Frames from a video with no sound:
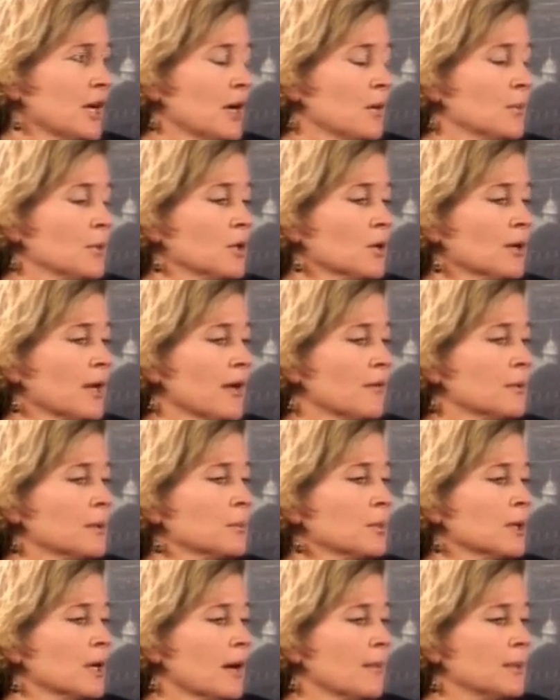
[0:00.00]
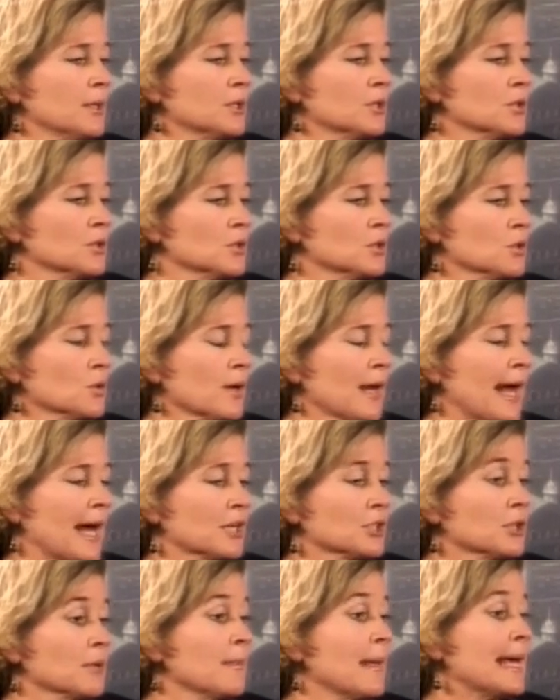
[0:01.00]
Um, we don't have people come into the store to
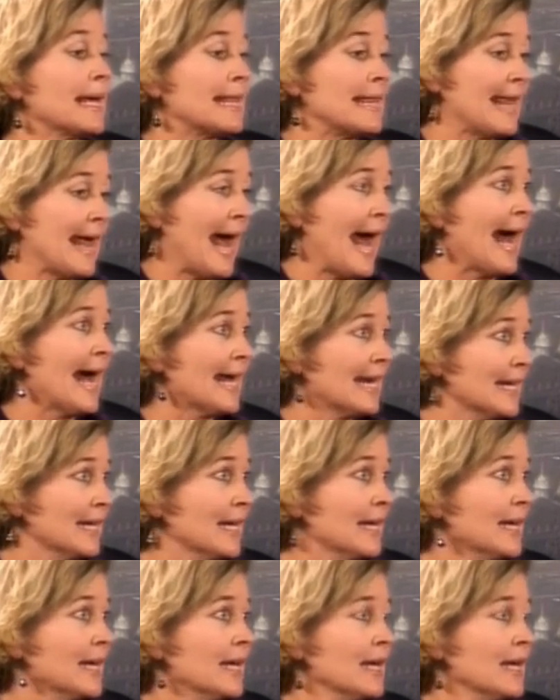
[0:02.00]
actually make that,